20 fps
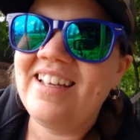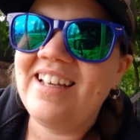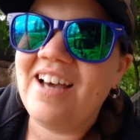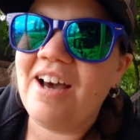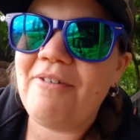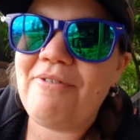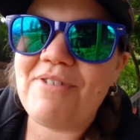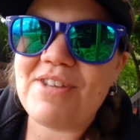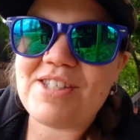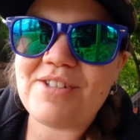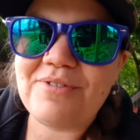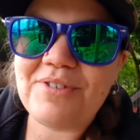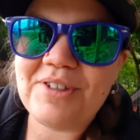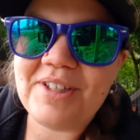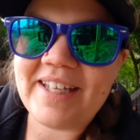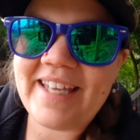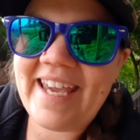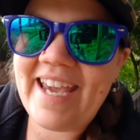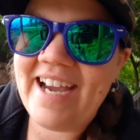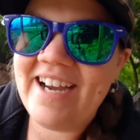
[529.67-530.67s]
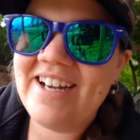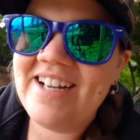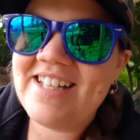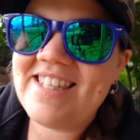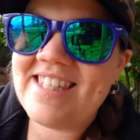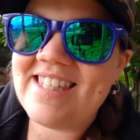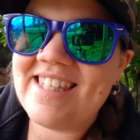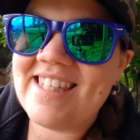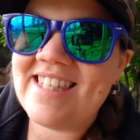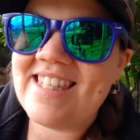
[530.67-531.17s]
fistful of
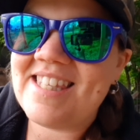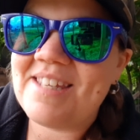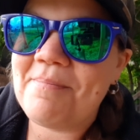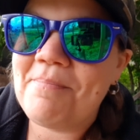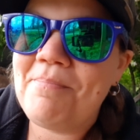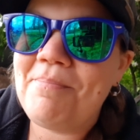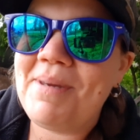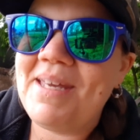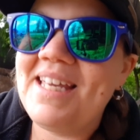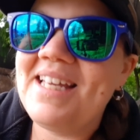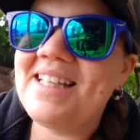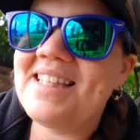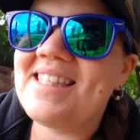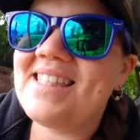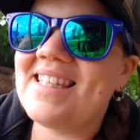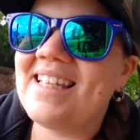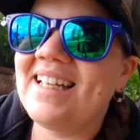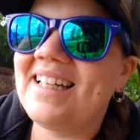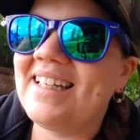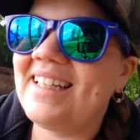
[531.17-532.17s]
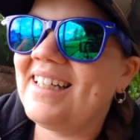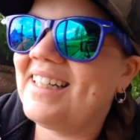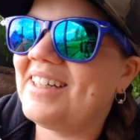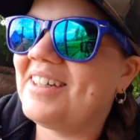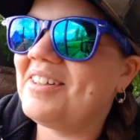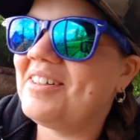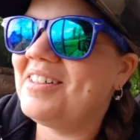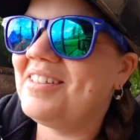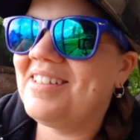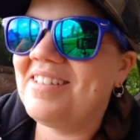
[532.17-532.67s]
carrots and some beets and, you
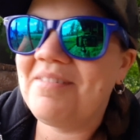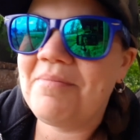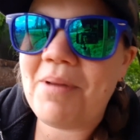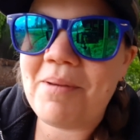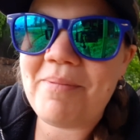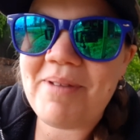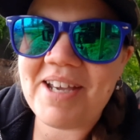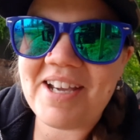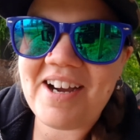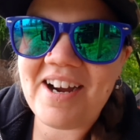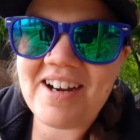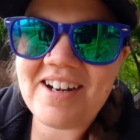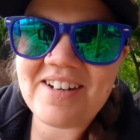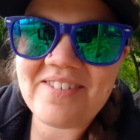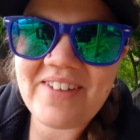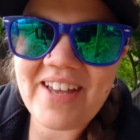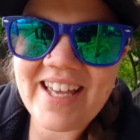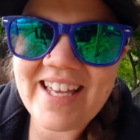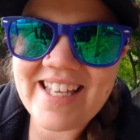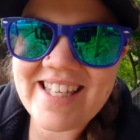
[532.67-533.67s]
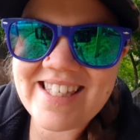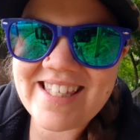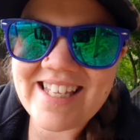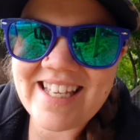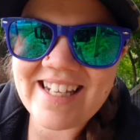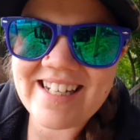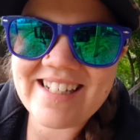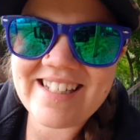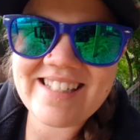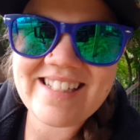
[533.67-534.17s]
know, maybe a carton of eggs,
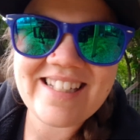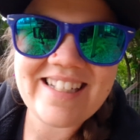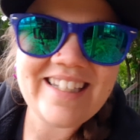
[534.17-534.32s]
and